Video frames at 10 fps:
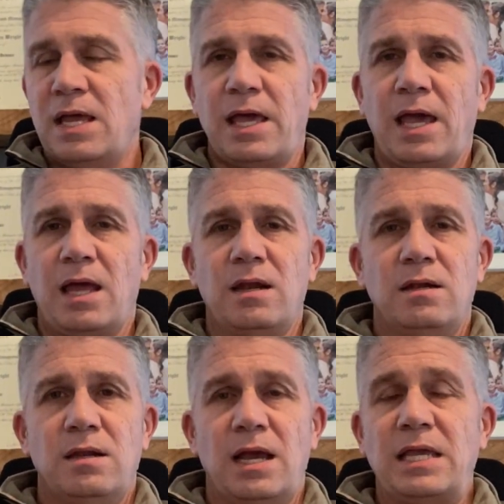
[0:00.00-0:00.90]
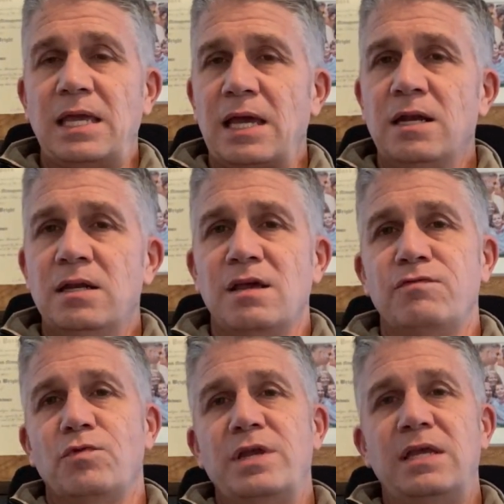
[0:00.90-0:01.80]
And again,
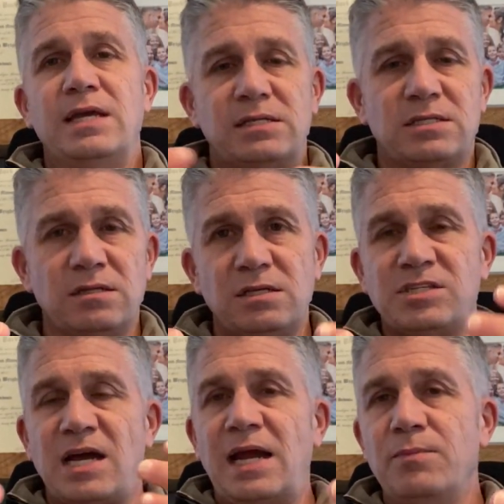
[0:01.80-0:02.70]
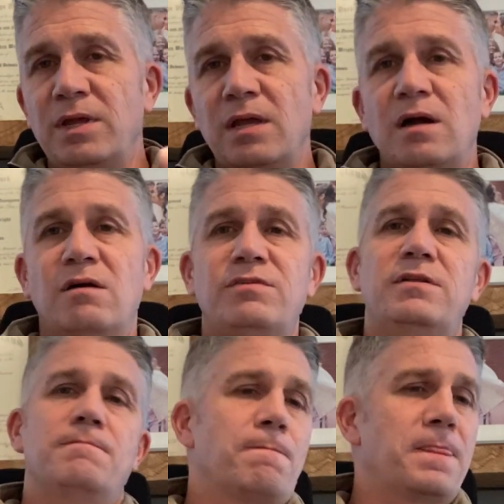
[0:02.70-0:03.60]
if we get to the timing of
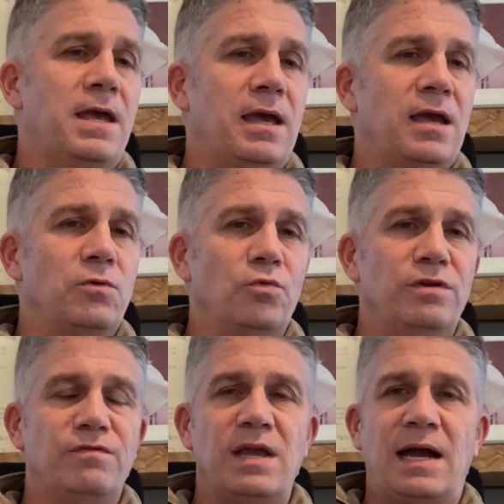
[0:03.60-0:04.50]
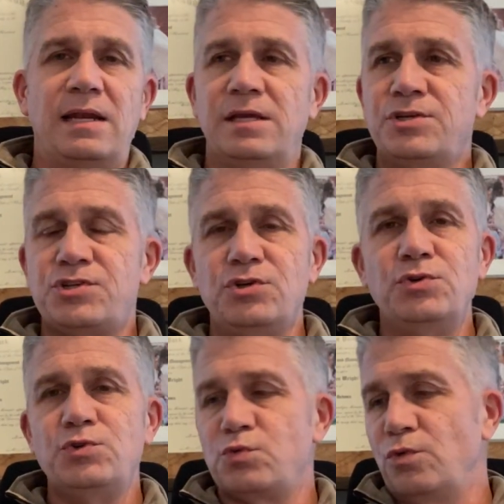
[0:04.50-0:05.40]
it and we've got
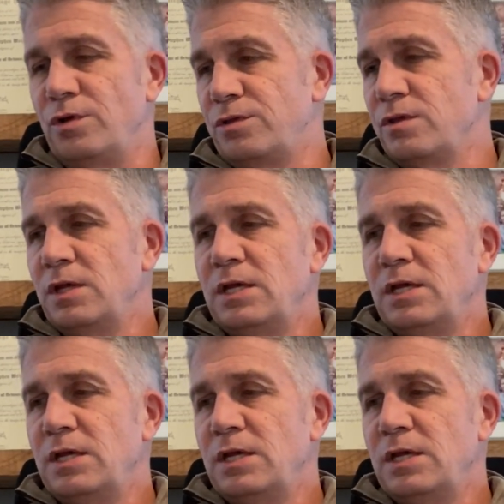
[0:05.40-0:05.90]
issues with